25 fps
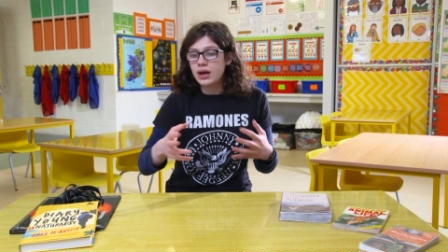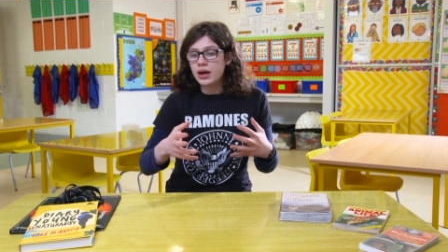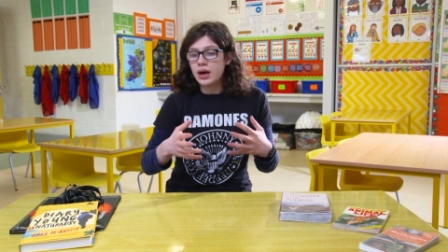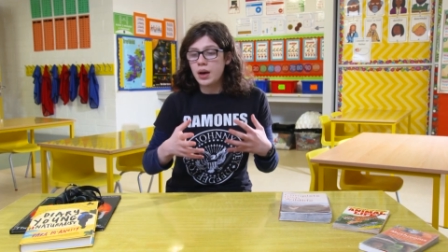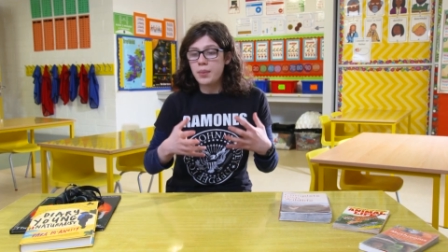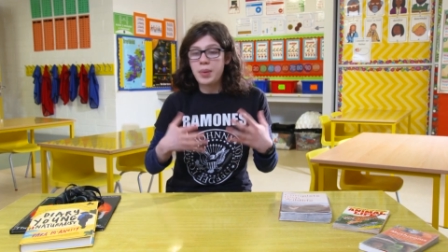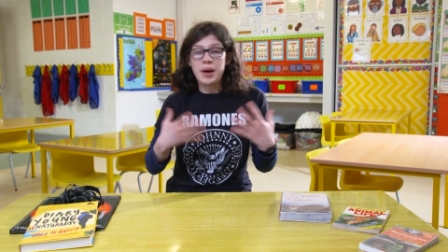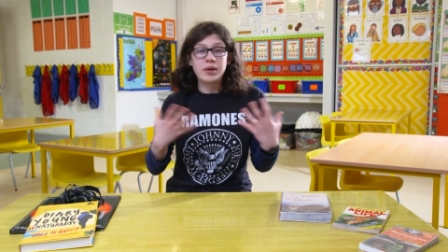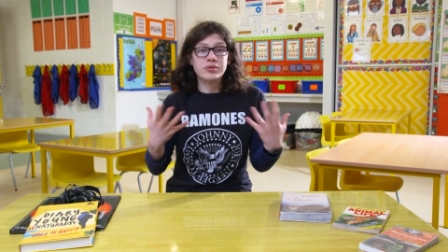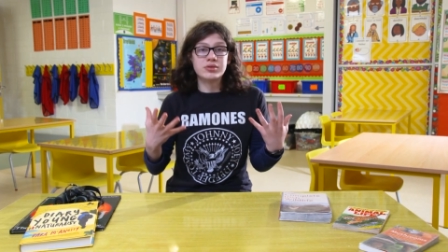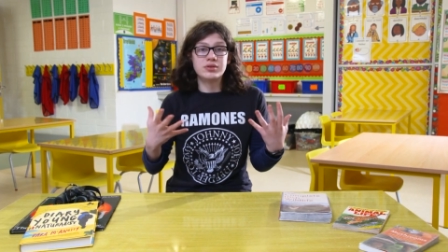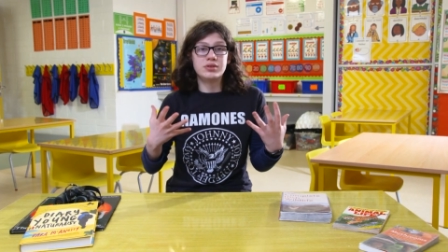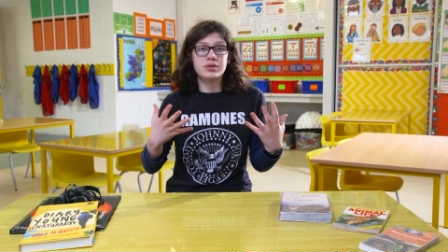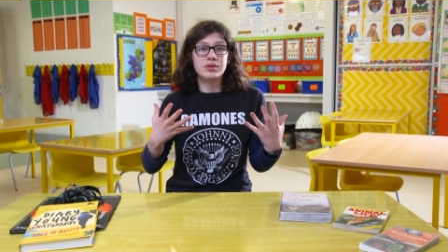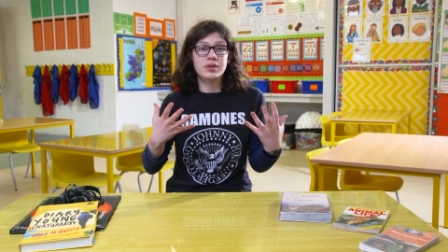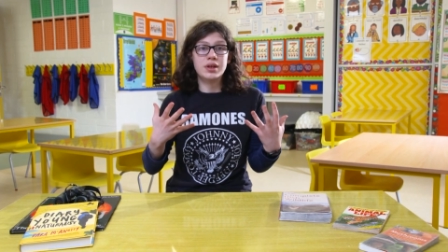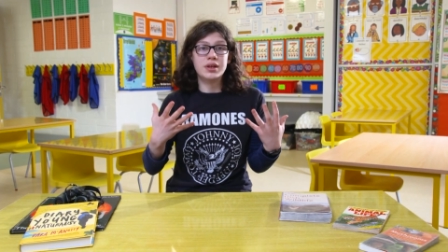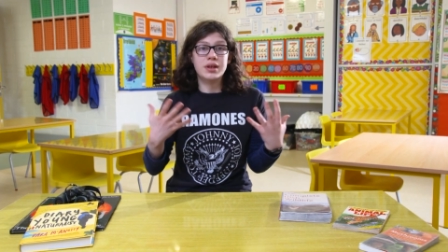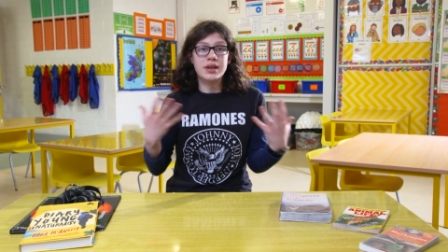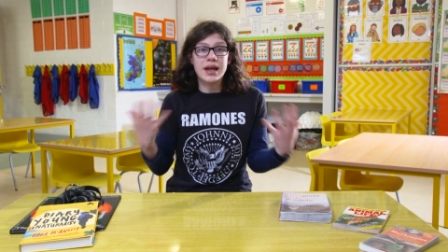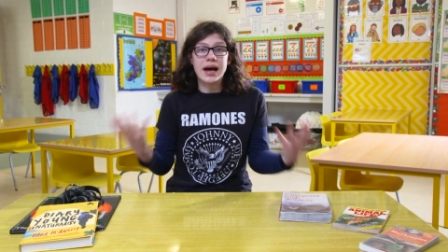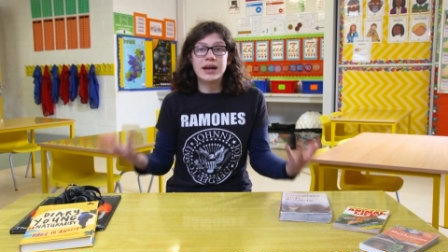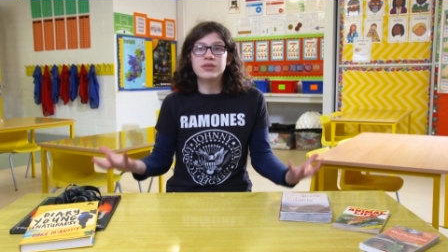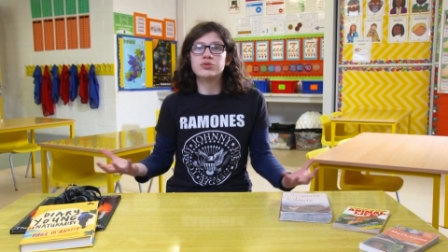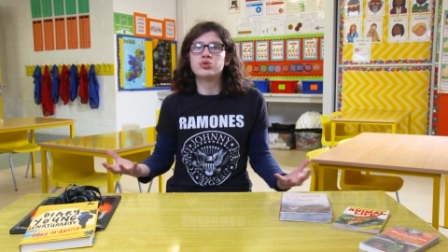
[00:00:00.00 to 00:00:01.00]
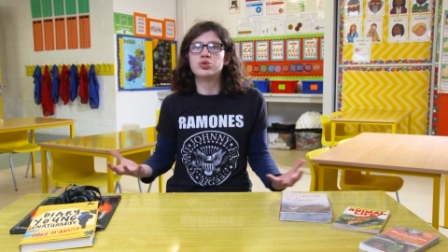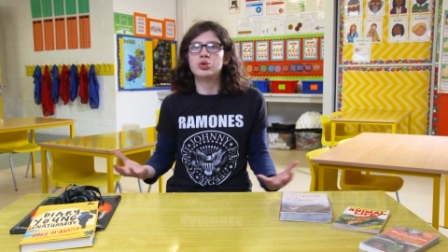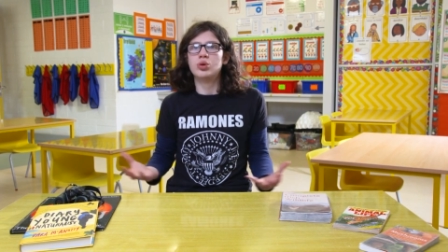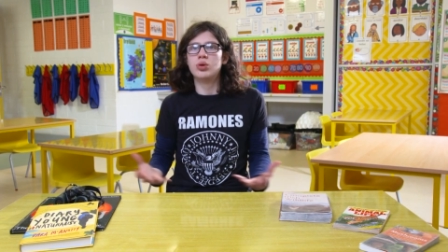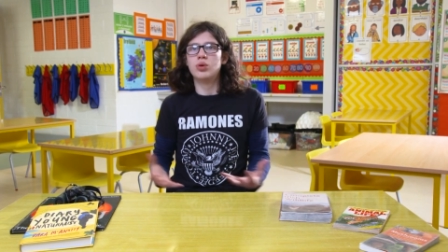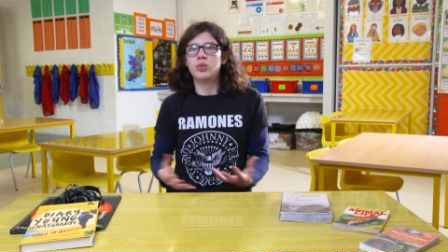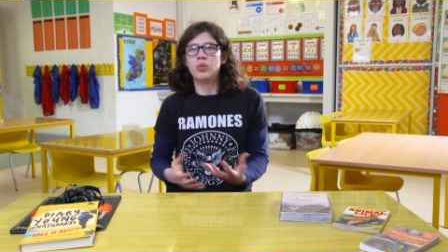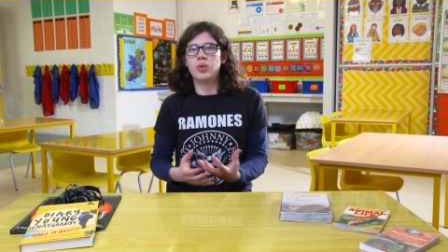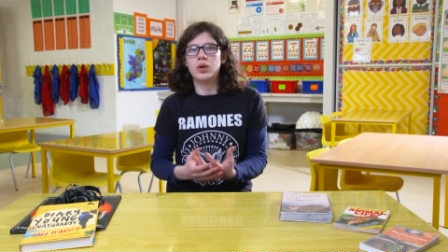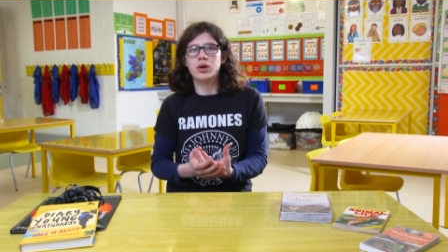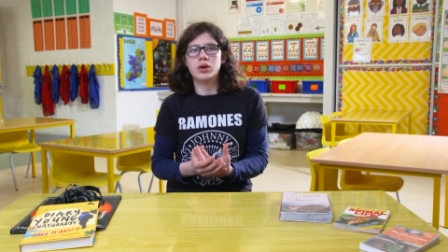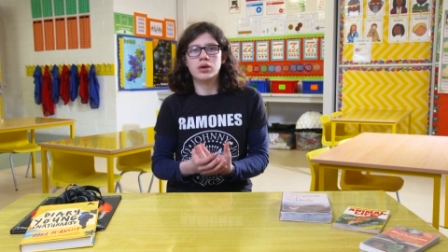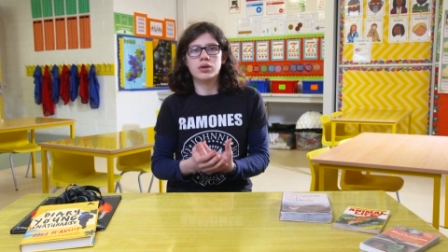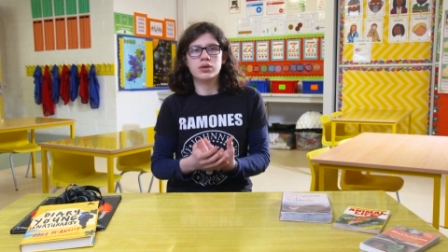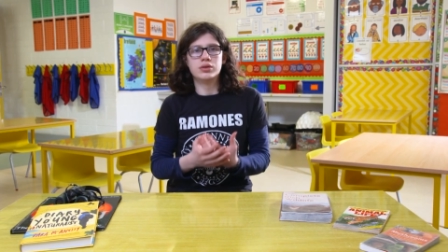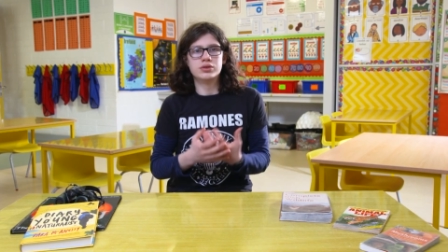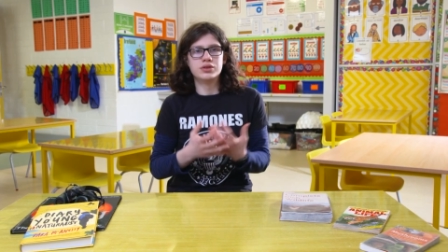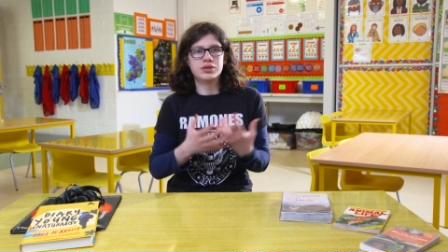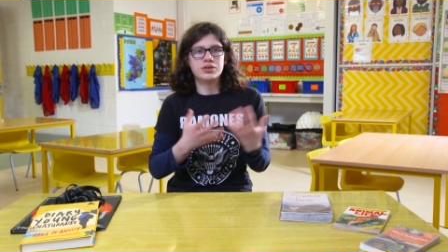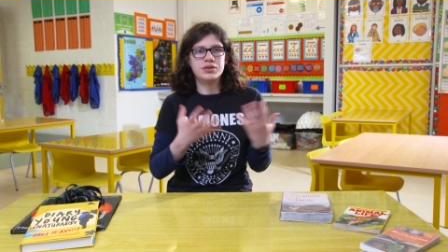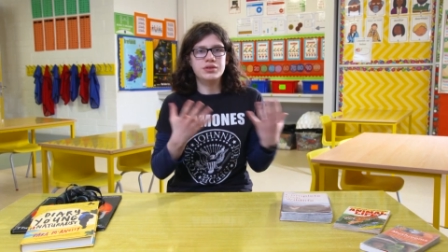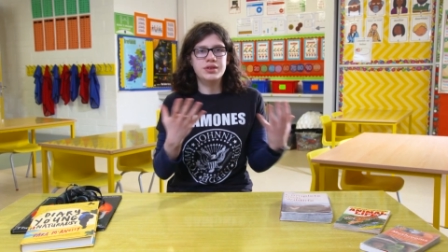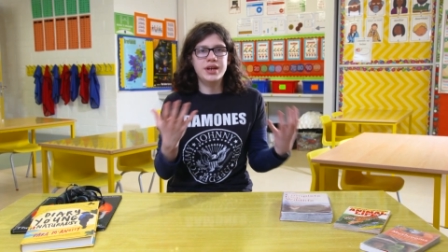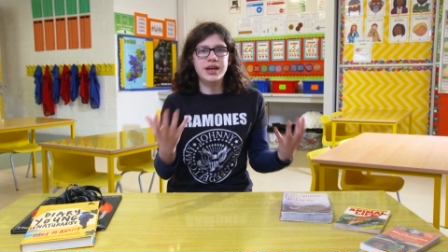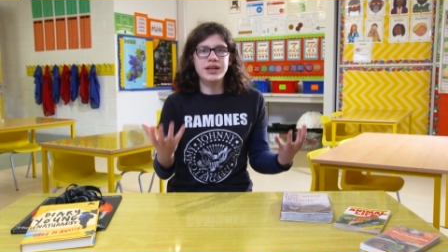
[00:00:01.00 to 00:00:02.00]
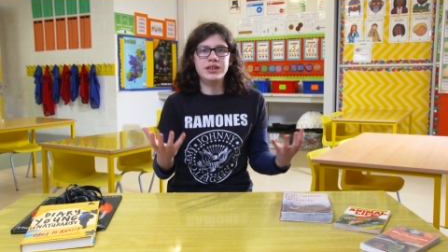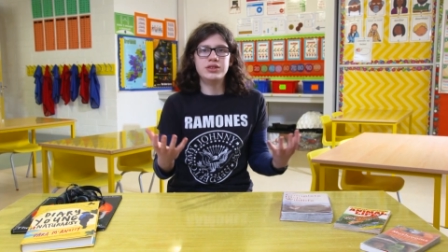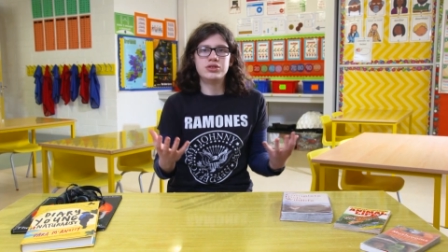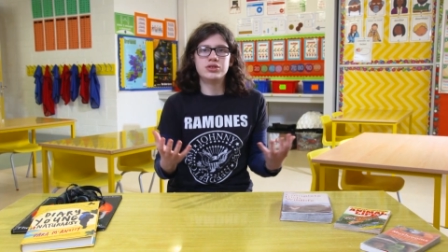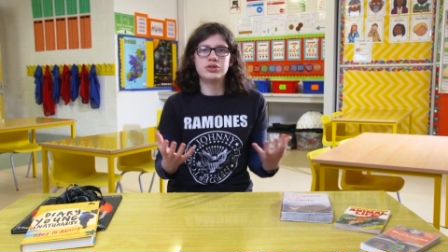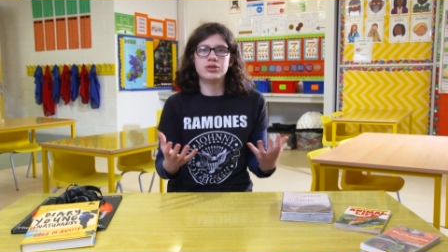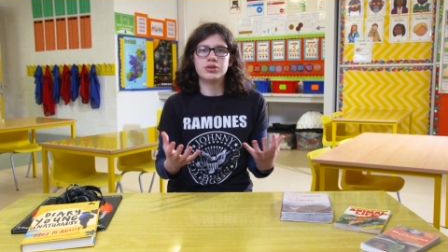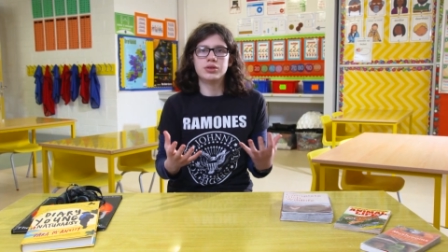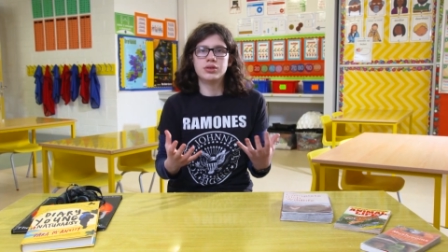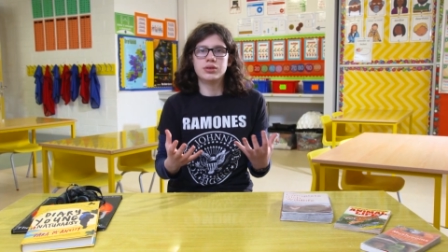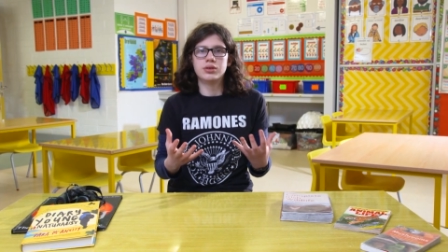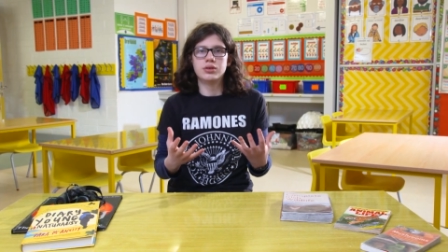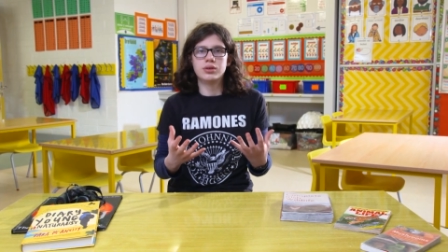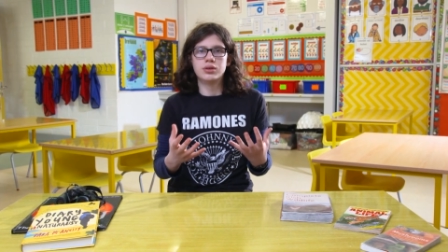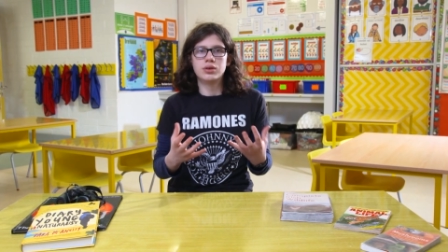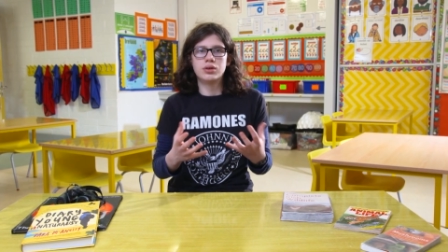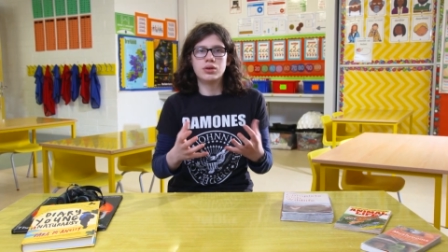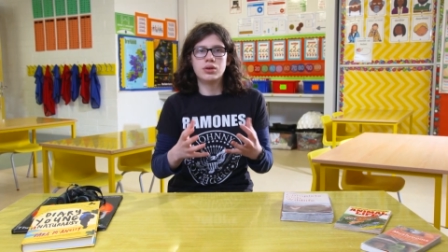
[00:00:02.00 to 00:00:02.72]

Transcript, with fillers: about the natural world, nature,